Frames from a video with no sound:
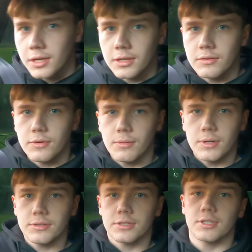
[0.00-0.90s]
Don't even know what
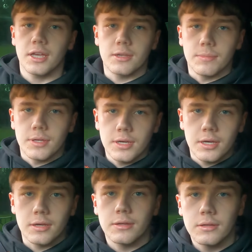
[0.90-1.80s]
else to say, but
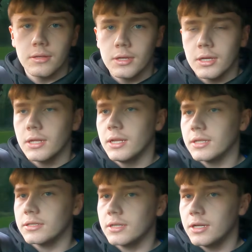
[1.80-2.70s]
yeah,
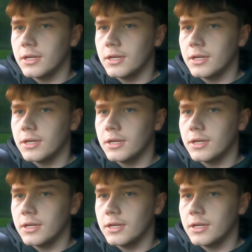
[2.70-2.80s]
let's